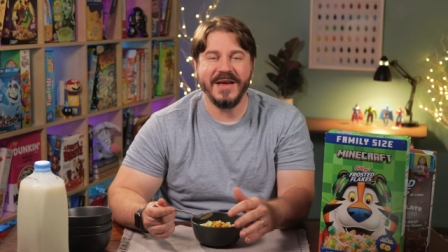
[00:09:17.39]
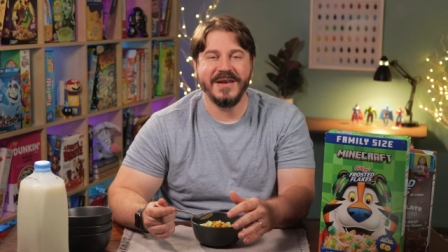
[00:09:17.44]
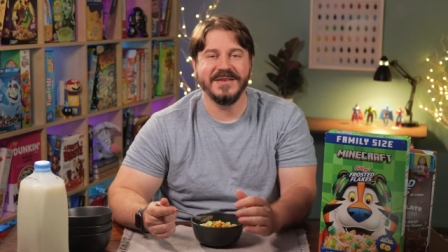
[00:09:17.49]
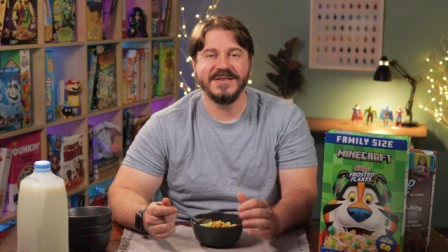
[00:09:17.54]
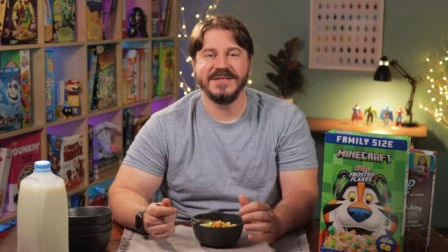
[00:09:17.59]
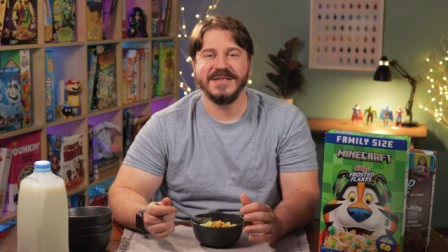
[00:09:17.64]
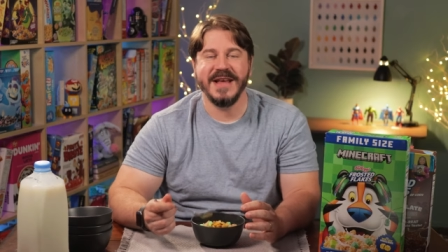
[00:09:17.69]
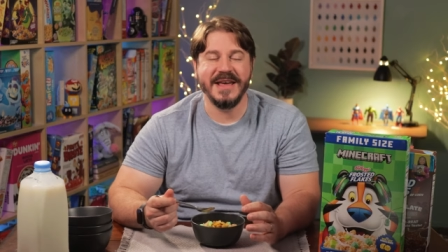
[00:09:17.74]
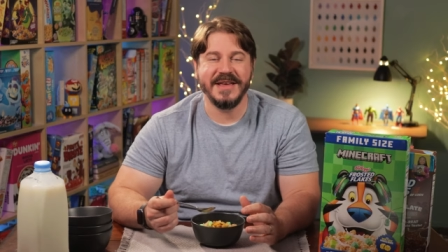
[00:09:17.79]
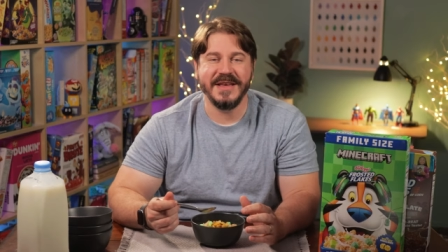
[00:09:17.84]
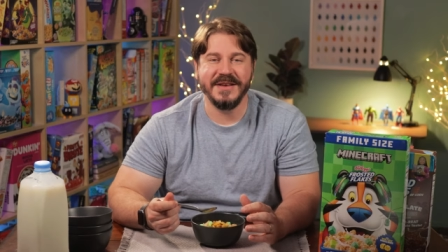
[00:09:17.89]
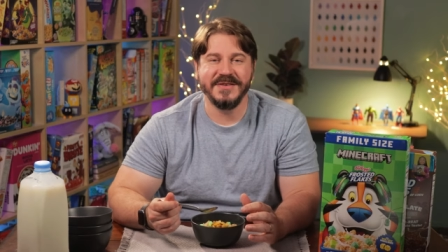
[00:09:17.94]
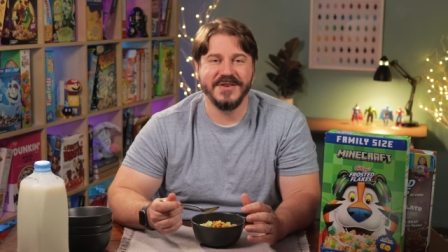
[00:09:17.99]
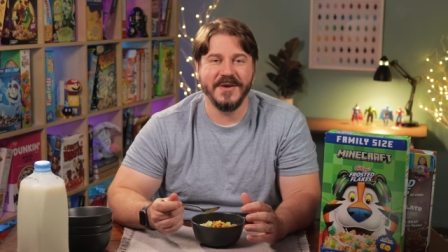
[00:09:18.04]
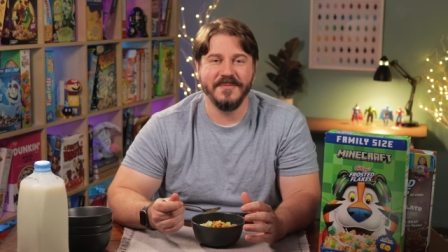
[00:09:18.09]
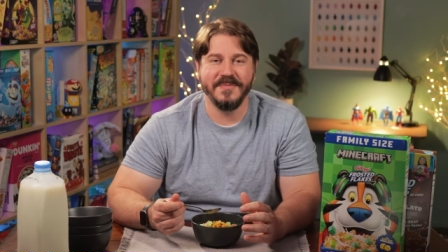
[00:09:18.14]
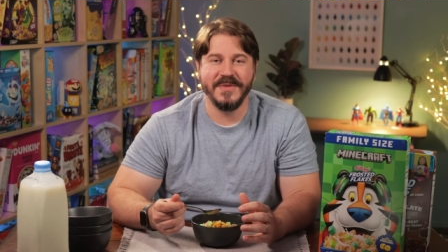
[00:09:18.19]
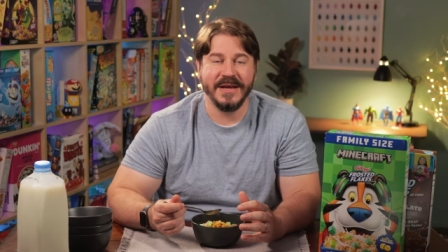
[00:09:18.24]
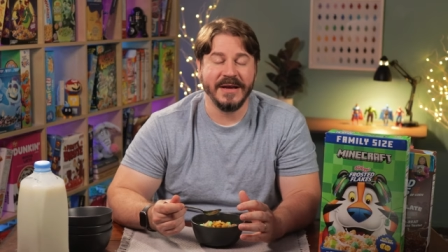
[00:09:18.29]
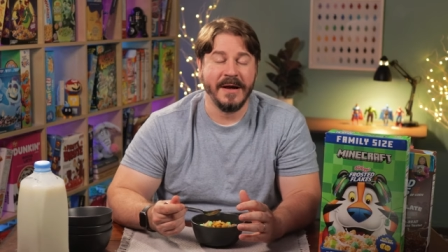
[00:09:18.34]
it is taking
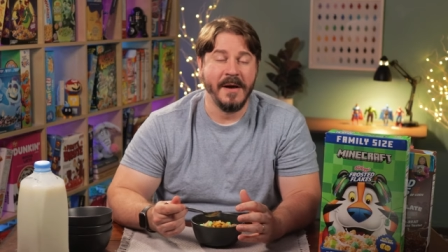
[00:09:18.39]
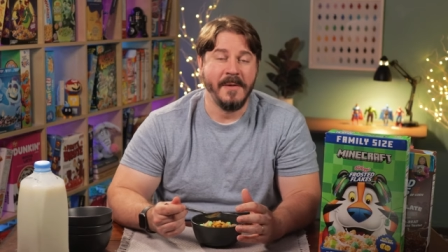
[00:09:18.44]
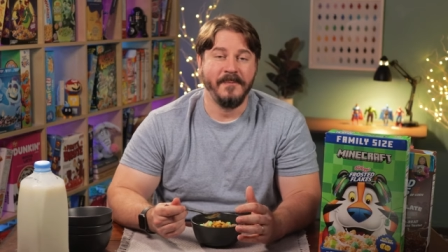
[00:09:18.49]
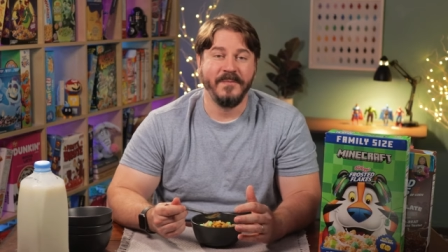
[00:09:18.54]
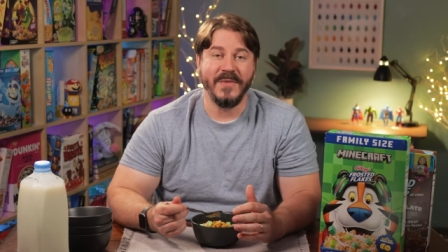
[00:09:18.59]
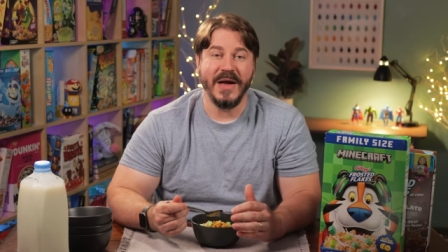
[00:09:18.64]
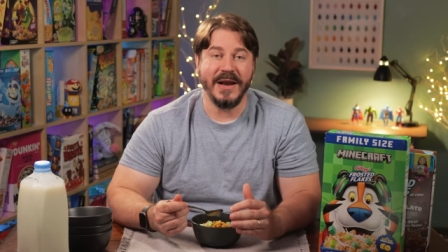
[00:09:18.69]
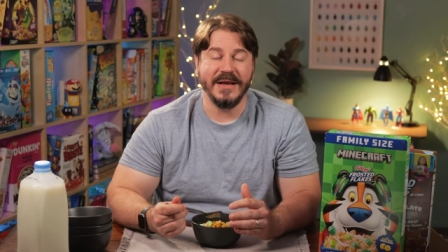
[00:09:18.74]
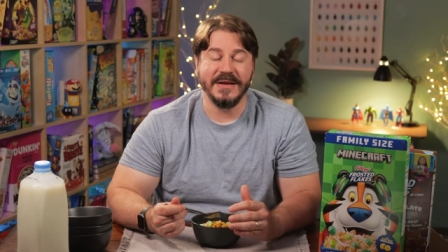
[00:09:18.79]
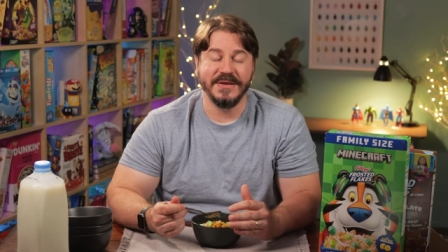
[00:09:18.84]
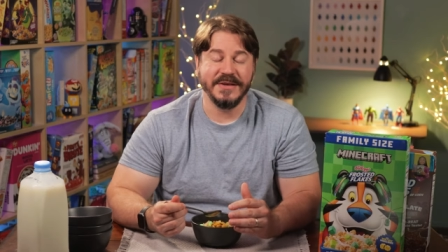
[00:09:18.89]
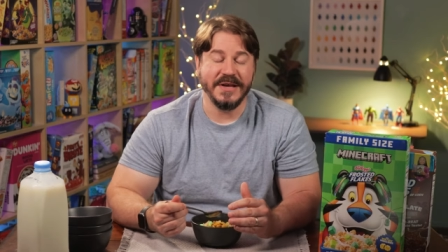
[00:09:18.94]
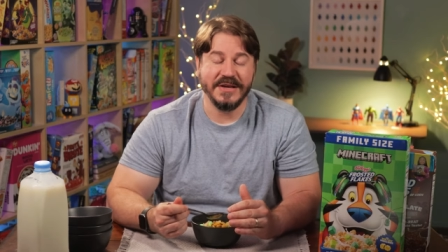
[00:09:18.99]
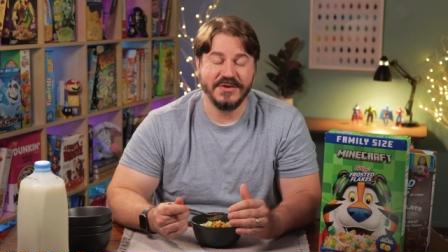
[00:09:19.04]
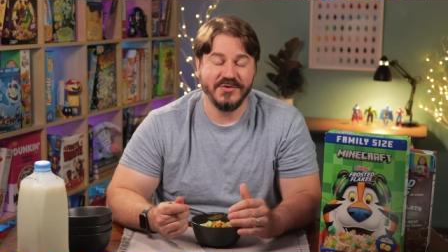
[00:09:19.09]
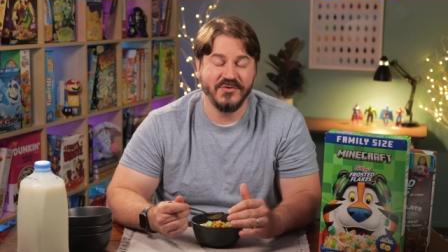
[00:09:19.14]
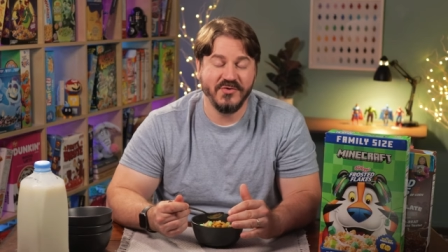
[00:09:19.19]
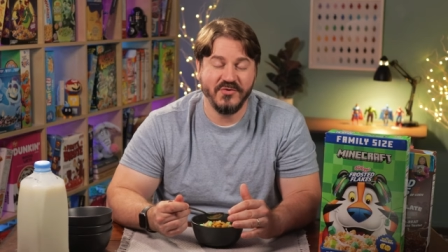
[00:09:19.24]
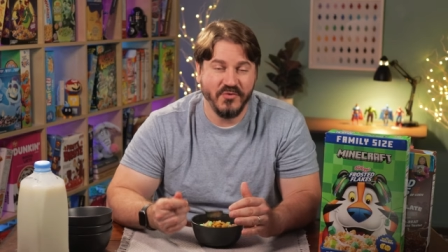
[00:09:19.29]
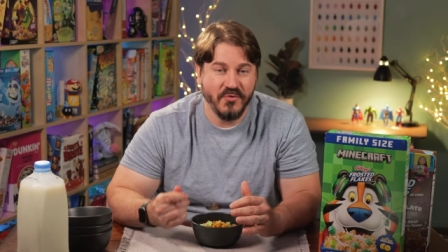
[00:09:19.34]
something that is
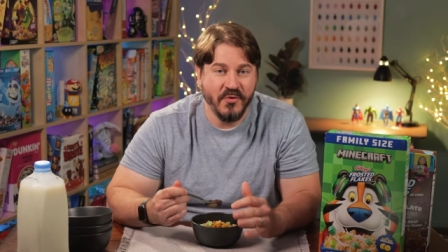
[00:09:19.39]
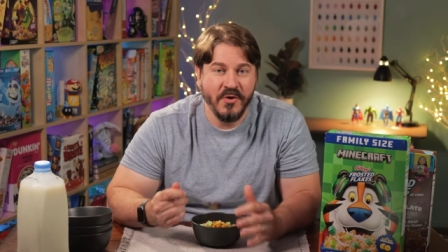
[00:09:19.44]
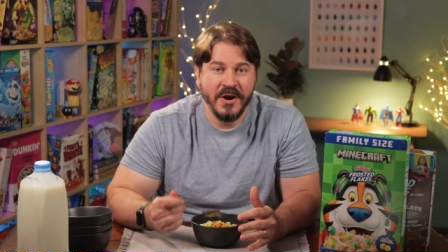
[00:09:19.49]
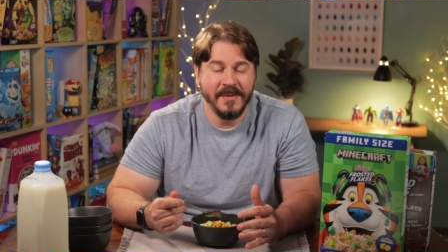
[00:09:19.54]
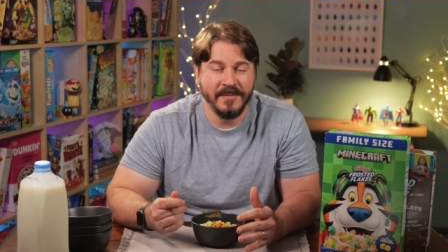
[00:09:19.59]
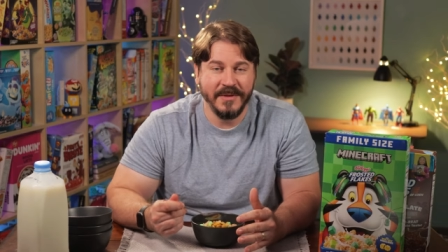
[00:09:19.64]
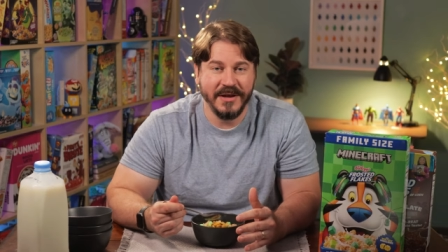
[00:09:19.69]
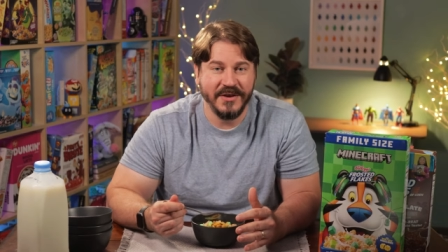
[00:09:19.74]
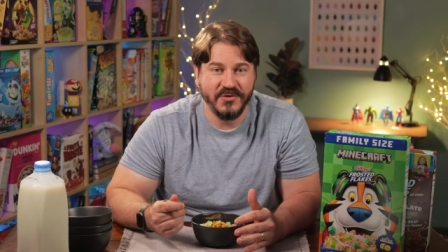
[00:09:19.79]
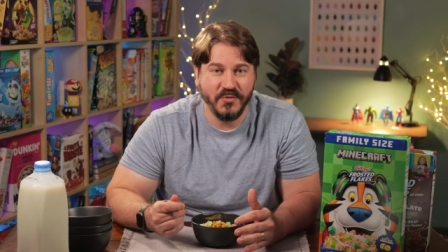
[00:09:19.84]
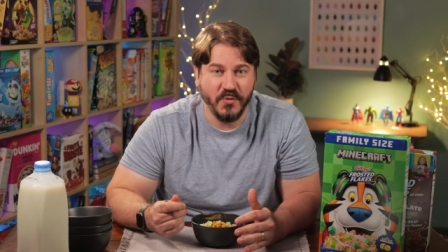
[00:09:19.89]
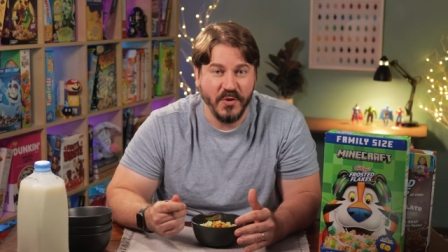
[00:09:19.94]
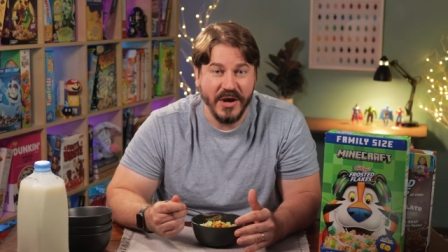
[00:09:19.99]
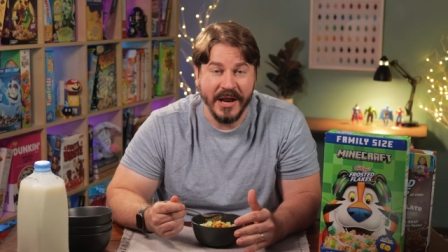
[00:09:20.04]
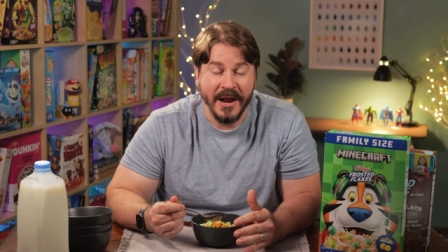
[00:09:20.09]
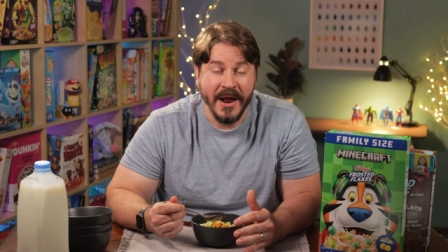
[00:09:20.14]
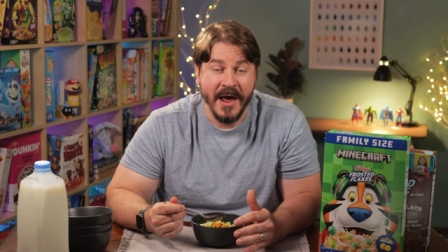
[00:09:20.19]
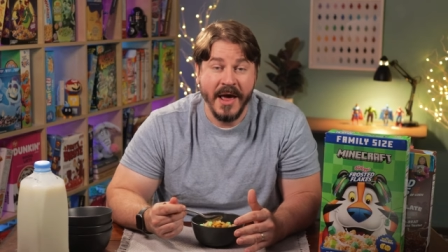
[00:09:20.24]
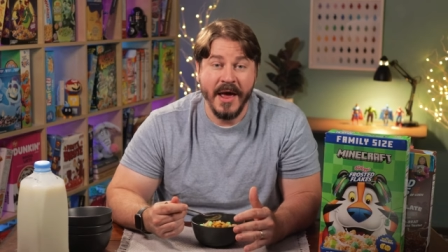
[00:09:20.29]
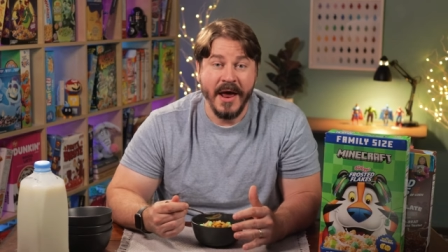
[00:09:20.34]
extremely
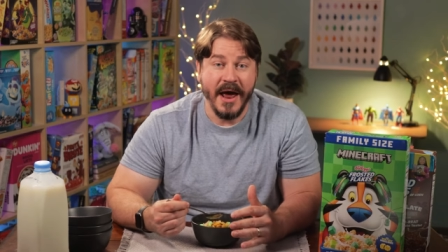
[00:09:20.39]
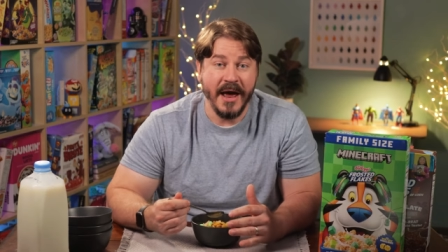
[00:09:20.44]
sweet